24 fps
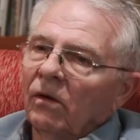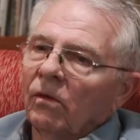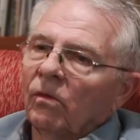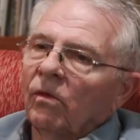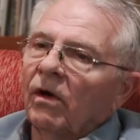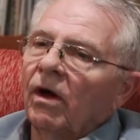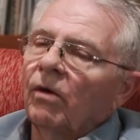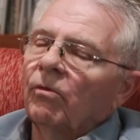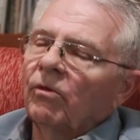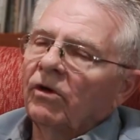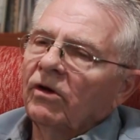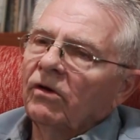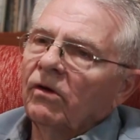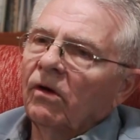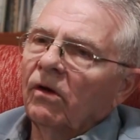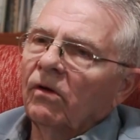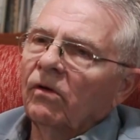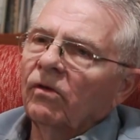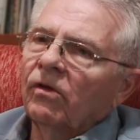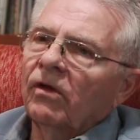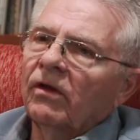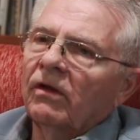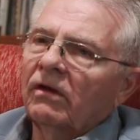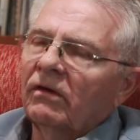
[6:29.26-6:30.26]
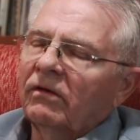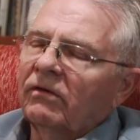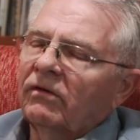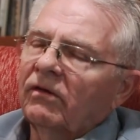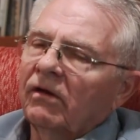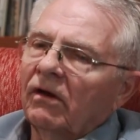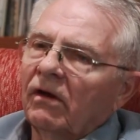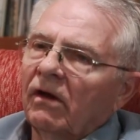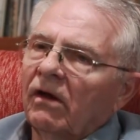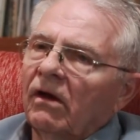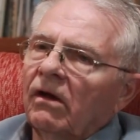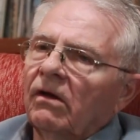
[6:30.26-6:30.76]
Well, we know
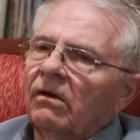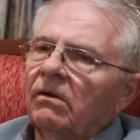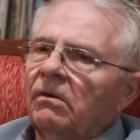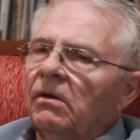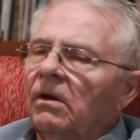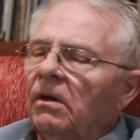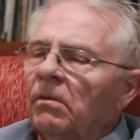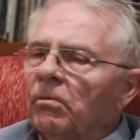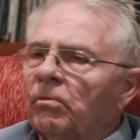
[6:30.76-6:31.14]
that